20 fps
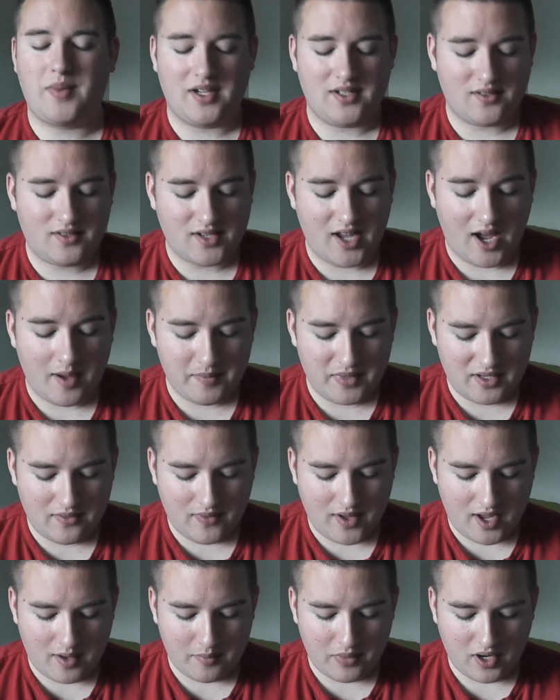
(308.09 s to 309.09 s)
by zombie
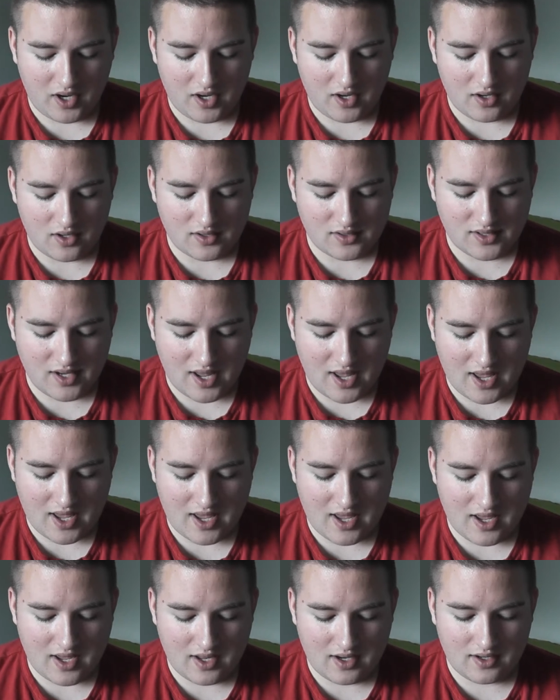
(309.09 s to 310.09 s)
vampires,
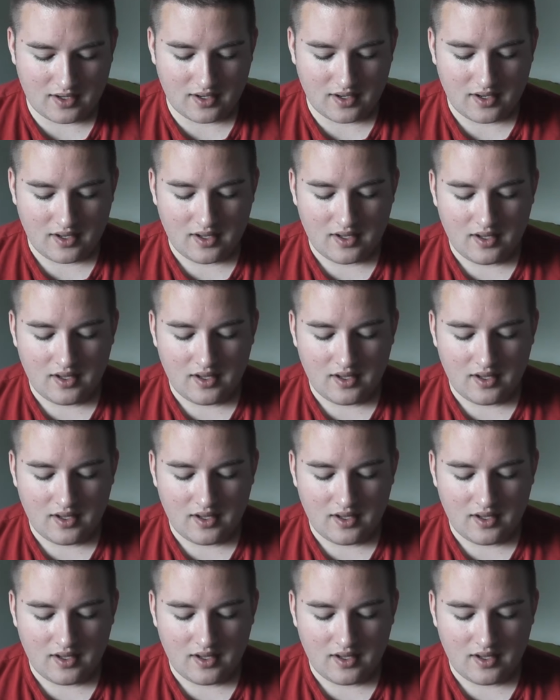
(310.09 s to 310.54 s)
and